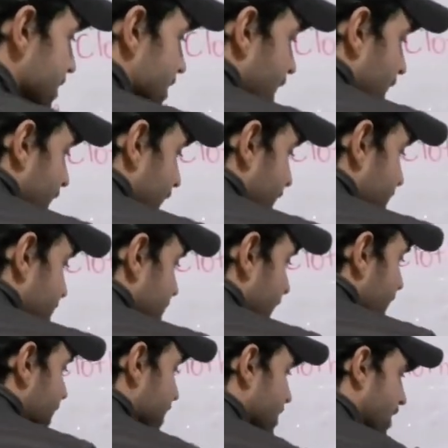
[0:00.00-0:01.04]
that
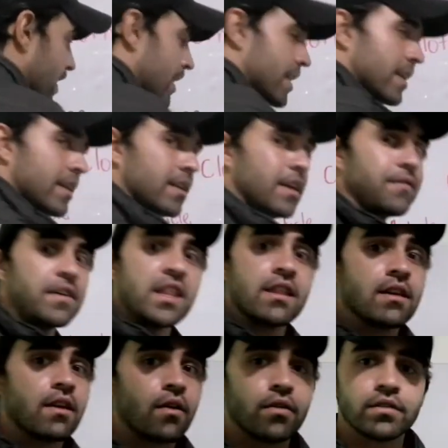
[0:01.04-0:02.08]
intelligent, even
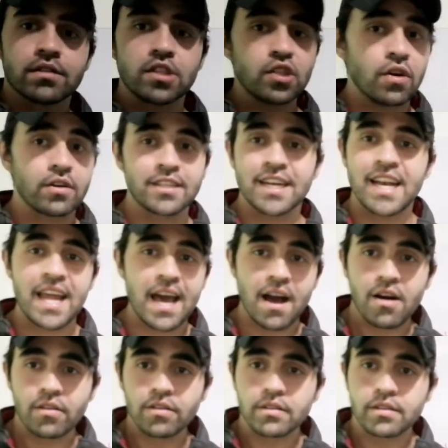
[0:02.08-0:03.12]
though it's not a
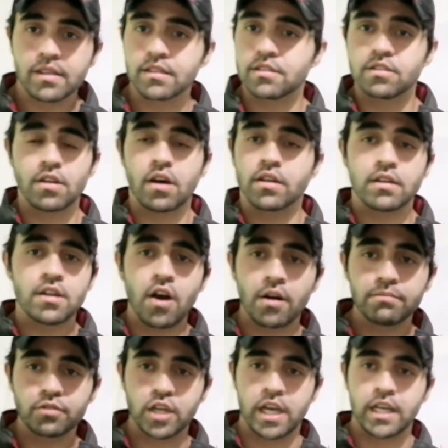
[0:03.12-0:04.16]
noun, it's not an
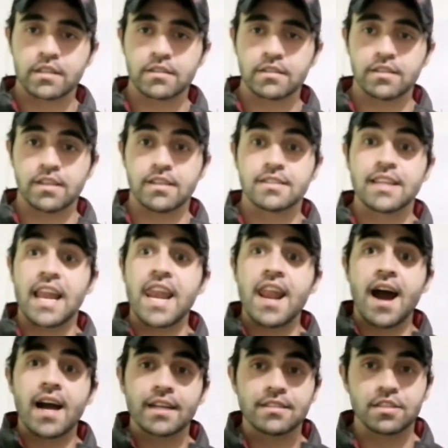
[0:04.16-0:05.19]
object, it's an
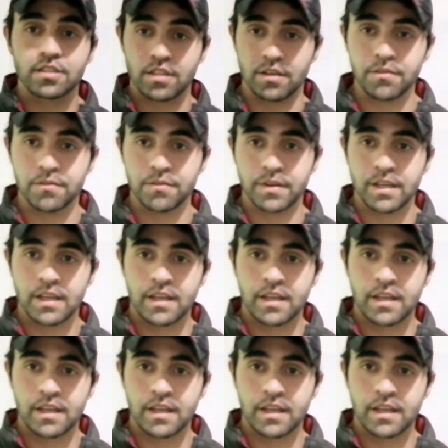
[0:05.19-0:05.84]
adjective,